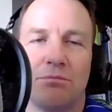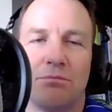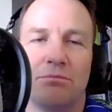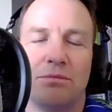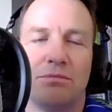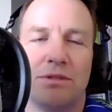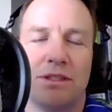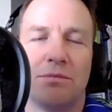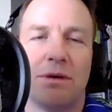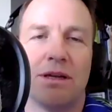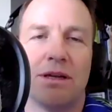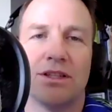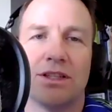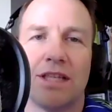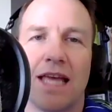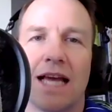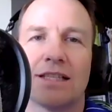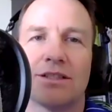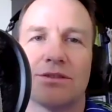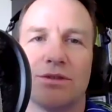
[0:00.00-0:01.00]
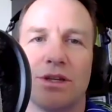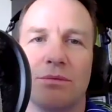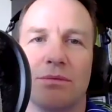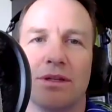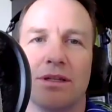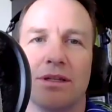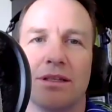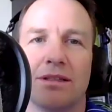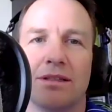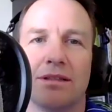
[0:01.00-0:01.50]
some special tax
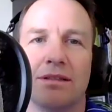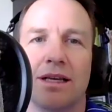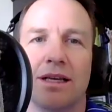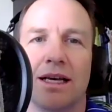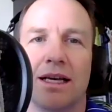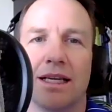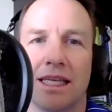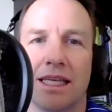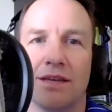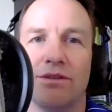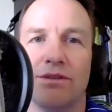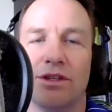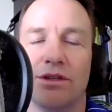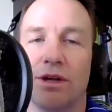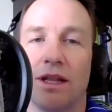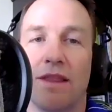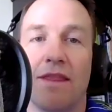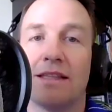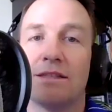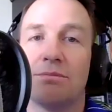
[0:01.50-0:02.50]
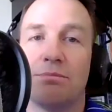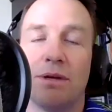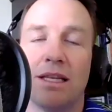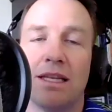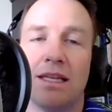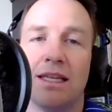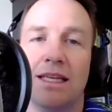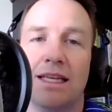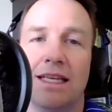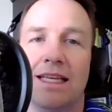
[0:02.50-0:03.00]
treatment uh, given to it and that's
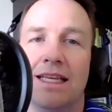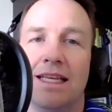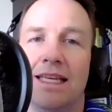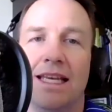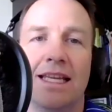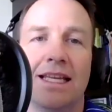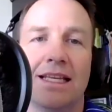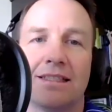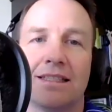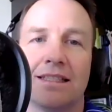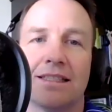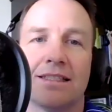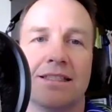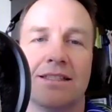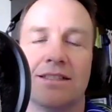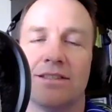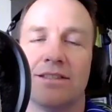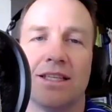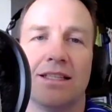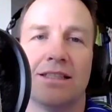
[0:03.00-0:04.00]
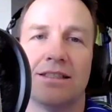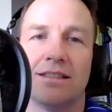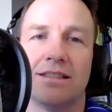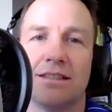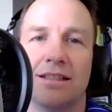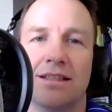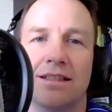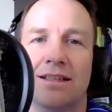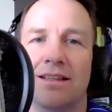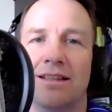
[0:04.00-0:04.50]
been in existence
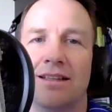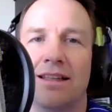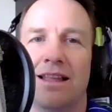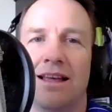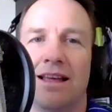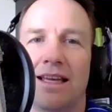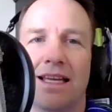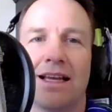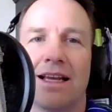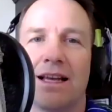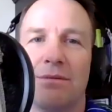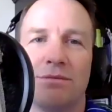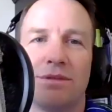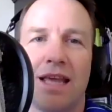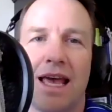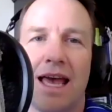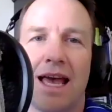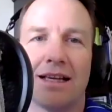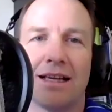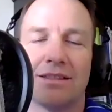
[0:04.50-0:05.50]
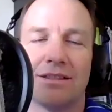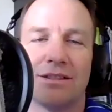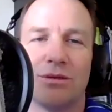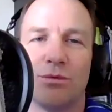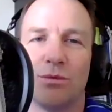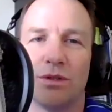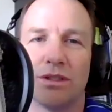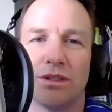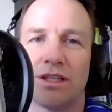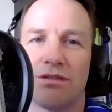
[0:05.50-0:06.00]
since uh, income
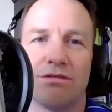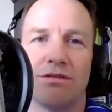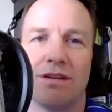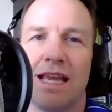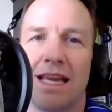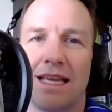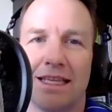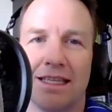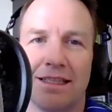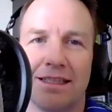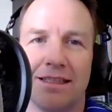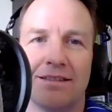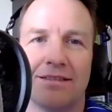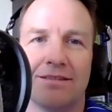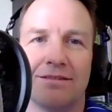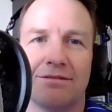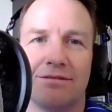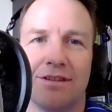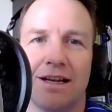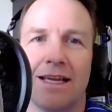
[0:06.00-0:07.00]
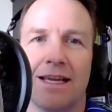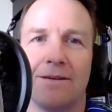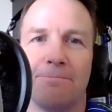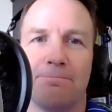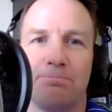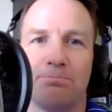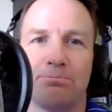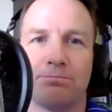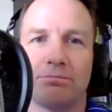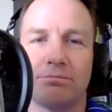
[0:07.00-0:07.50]
tax was created
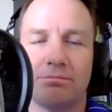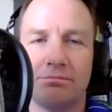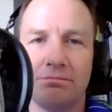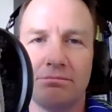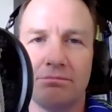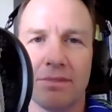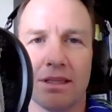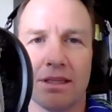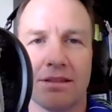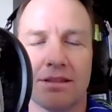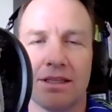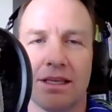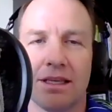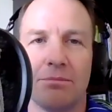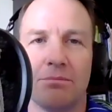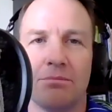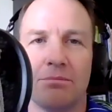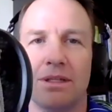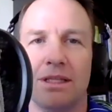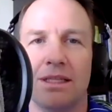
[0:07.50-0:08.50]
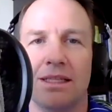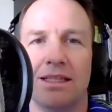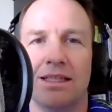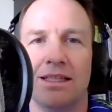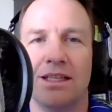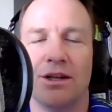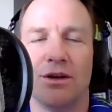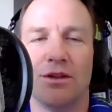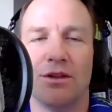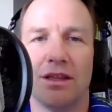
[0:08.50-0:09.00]
right some
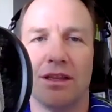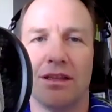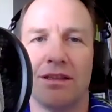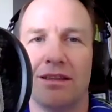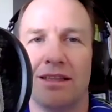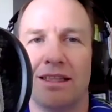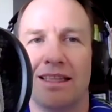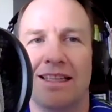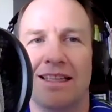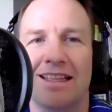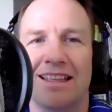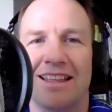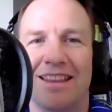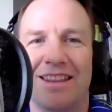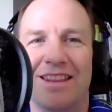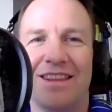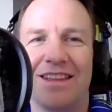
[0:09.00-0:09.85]
you know the